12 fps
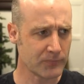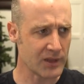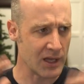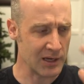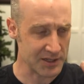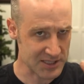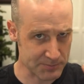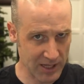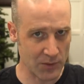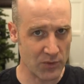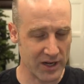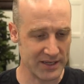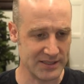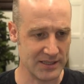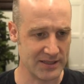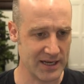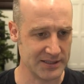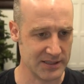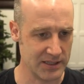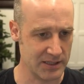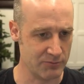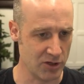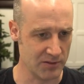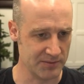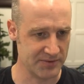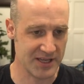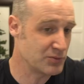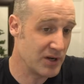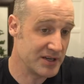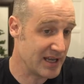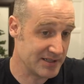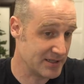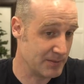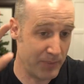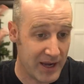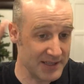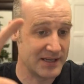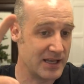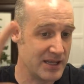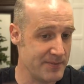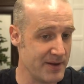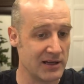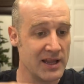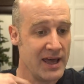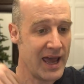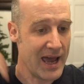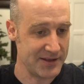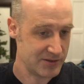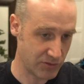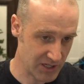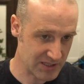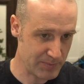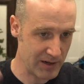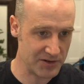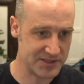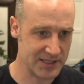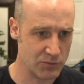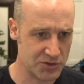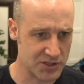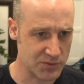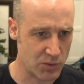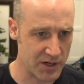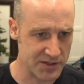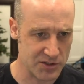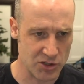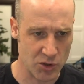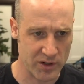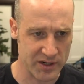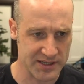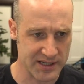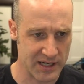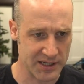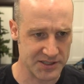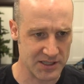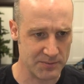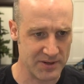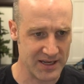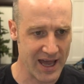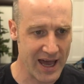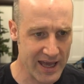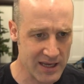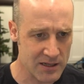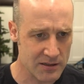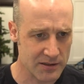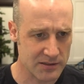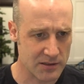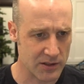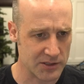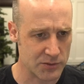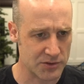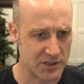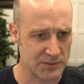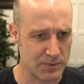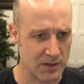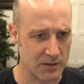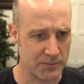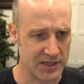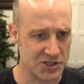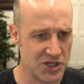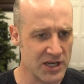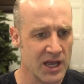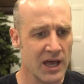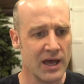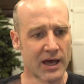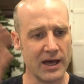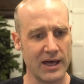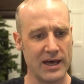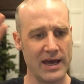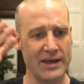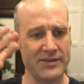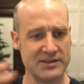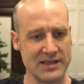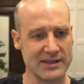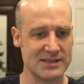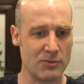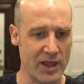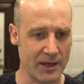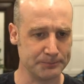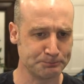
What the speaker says: I'll explain why I did that in a moment, but that's what it does. It pastes it in the middle and the transparency, which is why the new one is RGBA. That's going into a transparent PNG, and then saves them all out.